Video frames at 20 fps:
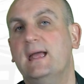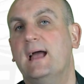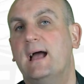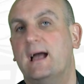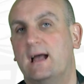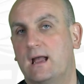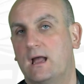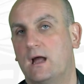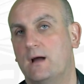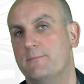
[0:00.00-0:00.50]

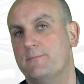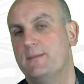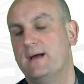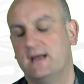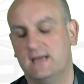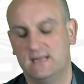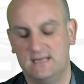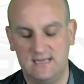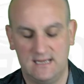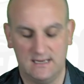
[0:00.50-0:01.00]
and come
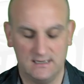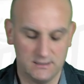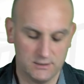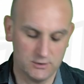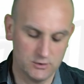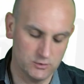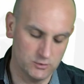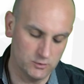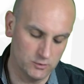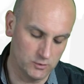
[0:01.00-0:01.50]
back at the end of the
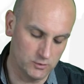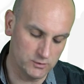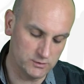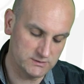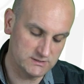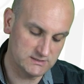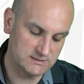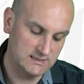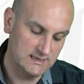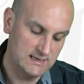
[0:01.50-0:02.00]

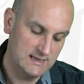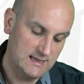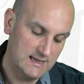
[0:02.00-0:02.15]
course.